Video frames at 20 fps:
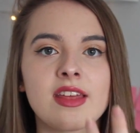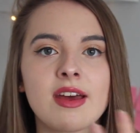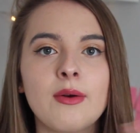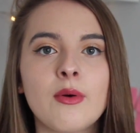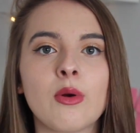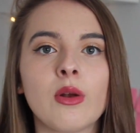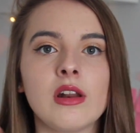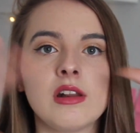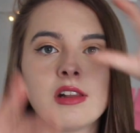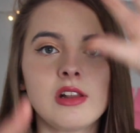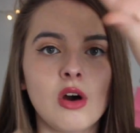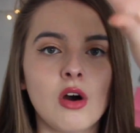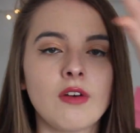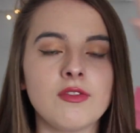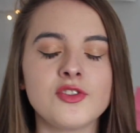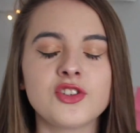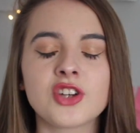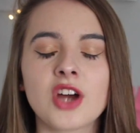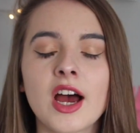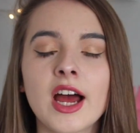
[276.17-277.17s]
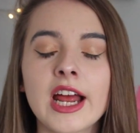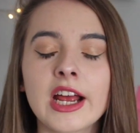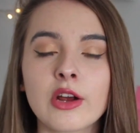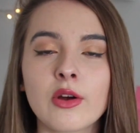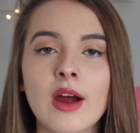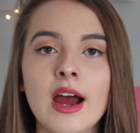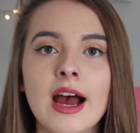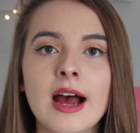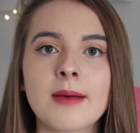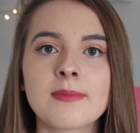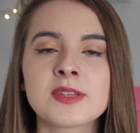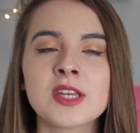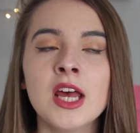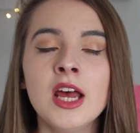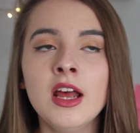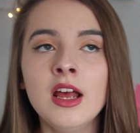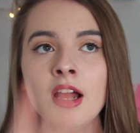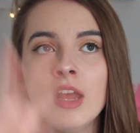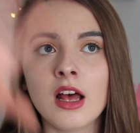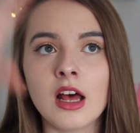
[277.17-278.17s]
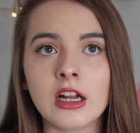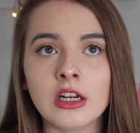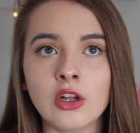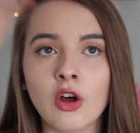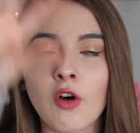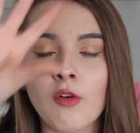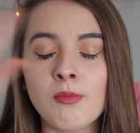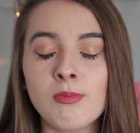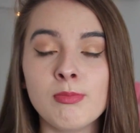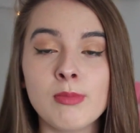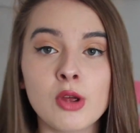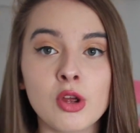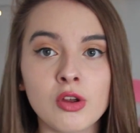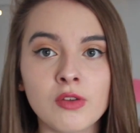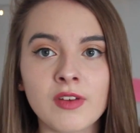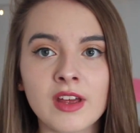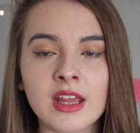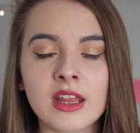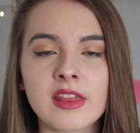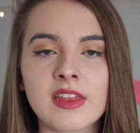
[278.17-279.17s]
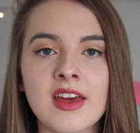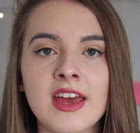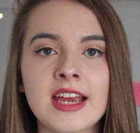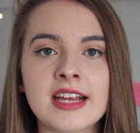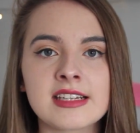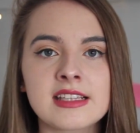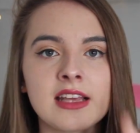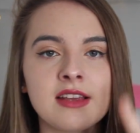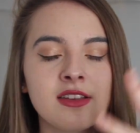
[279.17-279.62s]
There are a lot of diagrams, a lot of moving things.